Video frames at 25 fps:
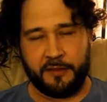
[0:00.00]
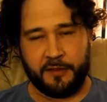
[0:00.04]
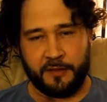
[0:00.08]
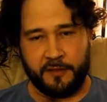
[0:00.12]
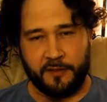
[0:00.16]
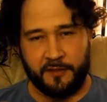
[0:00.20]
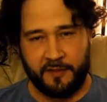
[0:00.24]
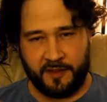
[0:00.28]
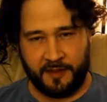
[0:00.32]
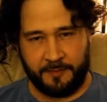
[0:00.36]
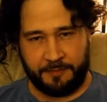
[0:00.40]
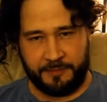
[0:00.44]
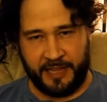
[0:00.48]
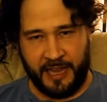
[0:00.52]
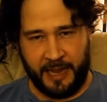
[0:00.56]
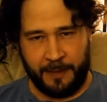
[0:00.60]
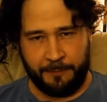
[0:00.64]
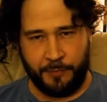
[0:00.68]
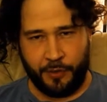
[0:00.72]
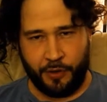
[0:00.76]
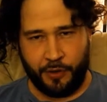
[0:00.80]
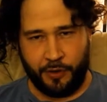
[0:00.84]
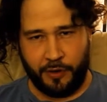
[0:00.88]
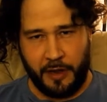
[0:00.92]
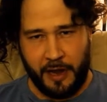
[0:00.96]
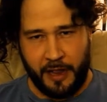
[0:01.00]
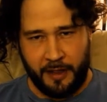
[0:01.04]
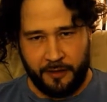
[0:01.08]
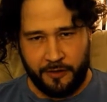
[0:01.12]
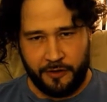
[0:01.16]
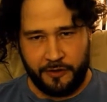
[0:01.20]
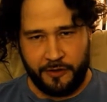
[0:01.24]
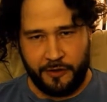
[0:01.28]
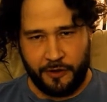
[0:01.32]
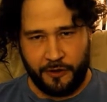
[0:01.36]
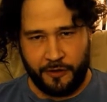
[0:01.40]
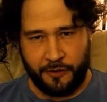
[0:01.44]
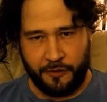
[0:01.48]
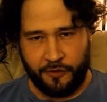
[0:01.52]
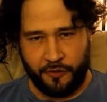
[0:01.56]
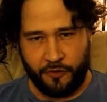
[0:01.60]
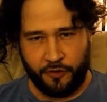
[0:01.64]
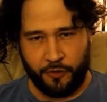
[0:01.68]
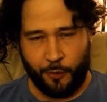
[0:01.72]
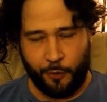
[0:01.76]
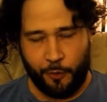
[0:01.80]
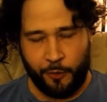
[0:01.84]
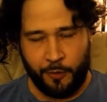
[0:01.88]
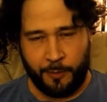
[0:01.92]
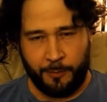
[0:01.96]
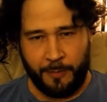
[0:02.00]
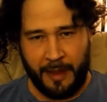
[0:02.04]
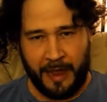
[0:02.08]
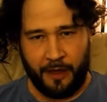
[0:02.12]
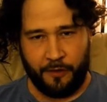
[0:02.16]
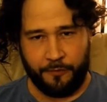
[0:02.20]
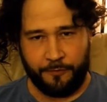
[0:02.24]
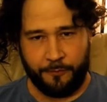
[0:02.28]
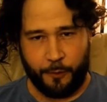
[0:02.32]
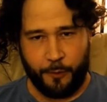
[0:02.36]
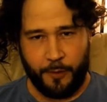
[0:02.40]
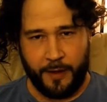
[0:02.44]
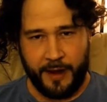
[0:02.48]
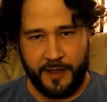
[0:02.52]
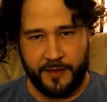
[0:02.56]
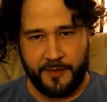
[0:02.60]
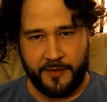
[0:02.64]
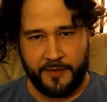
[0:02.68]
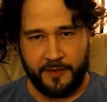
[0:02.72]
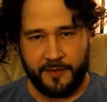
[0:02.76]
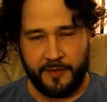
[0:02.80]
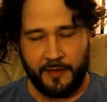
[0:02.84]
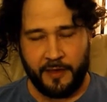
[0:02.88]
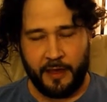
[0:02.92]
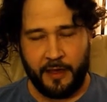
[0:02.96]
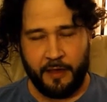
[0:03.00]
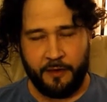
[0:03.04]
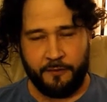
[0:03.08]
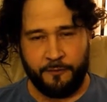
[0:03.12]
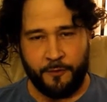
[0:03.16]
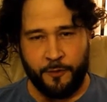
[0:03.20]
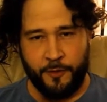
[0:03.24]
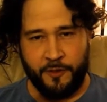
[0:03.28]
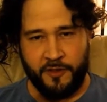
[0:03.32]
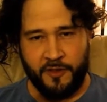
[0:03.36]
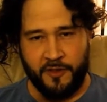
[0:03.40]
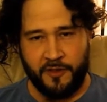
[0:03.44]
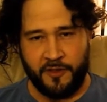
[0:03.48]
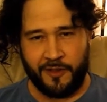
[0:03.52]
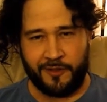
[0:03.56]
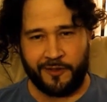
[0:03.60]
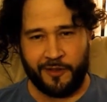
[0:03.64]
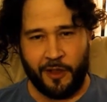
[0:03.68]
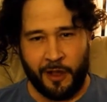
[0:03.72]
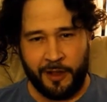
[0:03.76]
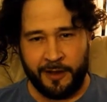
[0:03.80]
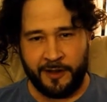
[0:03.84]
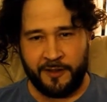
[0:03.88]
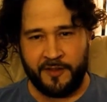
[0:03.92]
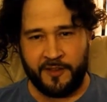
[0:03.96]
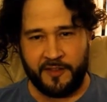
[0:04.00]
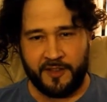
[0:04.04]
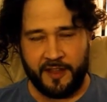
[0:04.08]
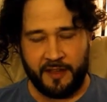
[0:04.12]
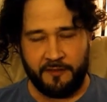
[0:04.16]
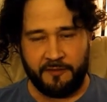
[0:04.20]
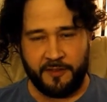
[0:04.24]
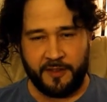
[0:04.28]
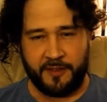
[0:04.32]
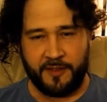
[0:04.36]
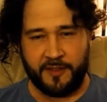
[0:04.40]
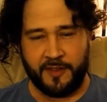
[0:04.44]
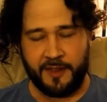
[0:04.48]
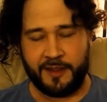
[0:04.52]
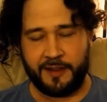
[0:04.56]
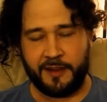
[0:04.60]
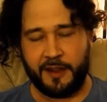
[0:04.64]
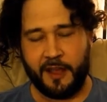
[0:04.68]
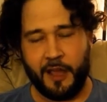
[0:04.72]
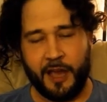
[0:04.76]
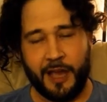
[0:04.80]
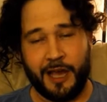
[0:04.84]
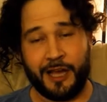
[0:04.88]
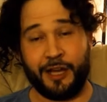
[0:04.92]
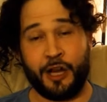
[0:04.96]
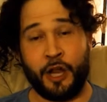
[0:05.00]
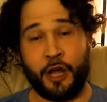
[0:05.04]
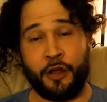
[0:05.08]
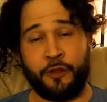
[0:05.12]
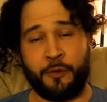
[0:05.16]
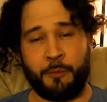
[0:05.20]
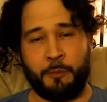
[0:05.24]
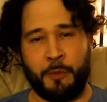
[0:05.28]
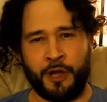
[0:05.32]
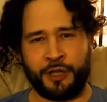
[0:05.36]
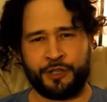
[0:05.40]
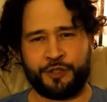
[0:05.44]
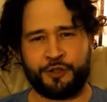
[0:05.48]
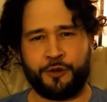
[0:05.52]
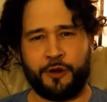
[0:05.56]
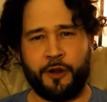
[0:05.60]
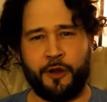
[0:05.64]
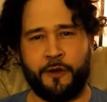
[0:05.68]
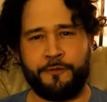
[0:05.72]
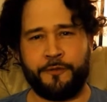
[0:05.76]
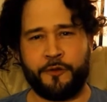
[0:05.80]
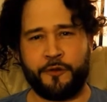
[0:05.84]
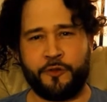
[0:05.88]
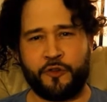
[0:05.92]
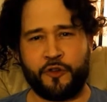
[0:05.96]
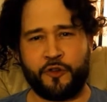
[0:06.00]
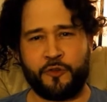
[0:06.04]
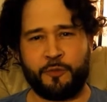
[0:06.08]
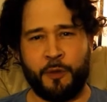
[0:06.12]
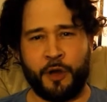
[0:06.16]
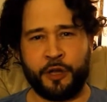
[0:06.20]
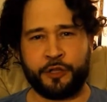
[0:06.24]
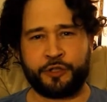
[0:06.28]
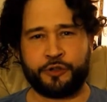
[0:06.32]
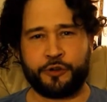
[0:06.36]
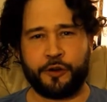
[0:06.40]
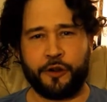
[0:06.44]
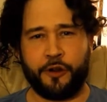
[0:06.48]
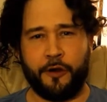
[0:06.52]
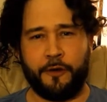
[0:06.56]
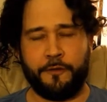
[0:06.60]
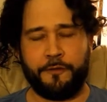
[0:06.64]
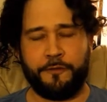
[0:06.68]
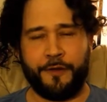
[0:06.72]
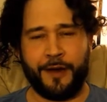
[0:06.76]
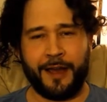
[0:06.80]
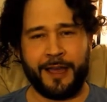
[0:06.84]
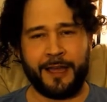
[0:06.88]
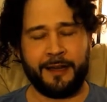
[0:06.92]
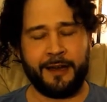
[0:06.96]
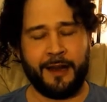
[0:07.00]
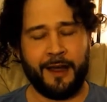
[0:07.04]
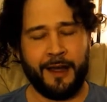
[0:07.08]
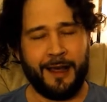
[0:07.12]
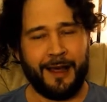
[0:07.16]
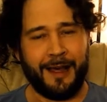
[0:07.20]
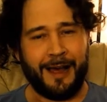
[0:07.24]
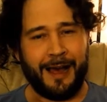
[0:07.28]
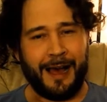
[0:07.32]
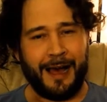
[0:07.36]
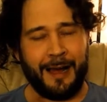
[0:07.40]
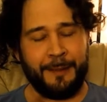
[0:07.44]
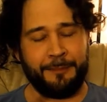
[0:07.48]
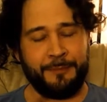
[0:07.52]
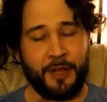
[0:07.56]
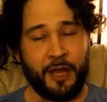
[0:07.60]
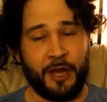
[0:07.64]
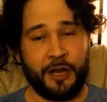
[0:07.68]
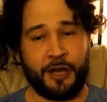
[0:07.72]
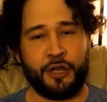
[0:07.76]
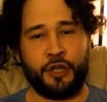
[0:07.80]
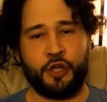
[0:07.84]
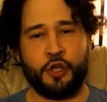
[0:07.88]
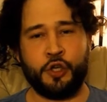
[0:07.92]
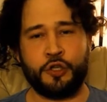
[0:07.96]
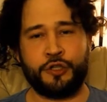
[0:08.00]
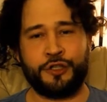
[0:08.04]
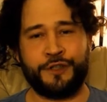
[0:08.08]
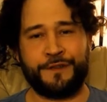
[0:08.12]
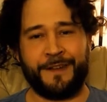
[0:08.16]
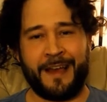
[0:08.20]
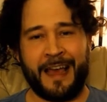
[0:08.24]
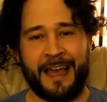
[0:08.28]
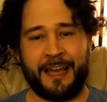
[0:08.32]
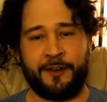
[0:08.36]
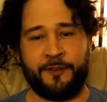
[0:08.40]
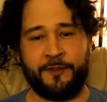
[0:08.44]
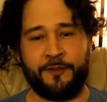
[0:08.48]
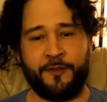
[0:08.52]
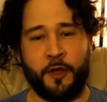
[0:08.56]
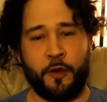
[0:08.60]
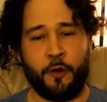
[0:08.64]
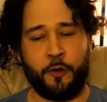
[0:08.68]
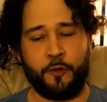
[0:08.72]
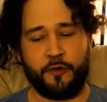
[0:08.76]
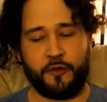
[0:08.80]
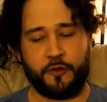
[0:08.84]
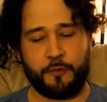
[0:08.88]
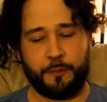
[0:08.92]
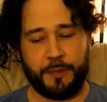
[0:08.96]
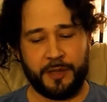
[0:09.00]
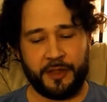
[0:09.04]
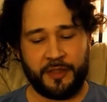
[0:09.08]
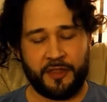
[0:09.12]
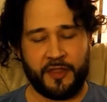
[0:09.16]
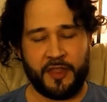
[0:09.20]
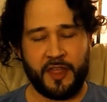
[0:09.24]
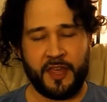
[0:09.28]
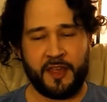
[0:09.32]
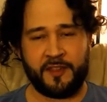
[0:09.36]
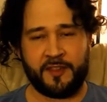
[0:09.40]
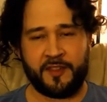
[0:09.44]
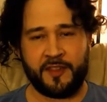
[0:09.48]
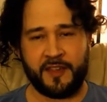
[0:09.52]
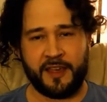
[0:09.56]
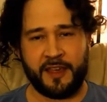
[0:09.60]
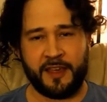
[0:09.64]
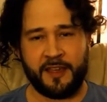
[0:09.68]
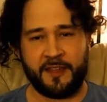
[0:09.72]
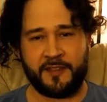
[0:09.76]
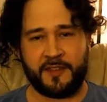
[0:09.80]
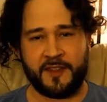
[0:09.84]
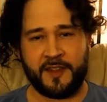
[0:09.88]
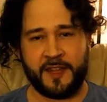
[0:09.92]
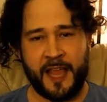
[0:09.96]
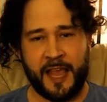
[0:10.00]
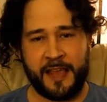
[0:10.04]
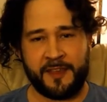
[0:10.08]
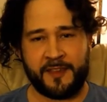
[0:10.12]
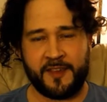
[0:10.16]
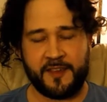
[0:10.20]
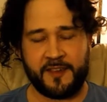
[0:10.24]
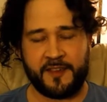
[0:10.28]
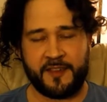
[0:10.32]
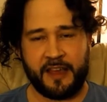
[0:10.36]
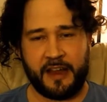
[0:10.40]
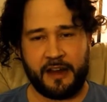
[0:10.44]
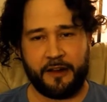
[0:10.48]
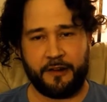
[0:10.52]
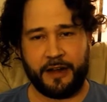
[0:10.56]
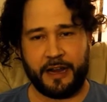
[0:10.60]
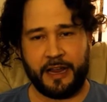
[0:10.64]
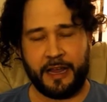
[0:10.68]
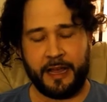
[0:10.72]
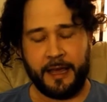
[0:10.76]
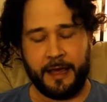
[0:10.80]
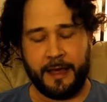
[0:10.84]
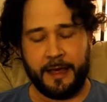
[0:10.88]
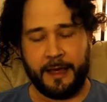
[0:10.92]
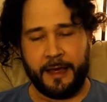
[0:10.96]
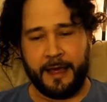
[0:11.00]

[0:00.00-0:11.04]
September, Eleider Storm Alvarez versus Adonis Stevenson. Another Montreal versus Montreal fight. I'm not a huge fan of those, but this is necessary.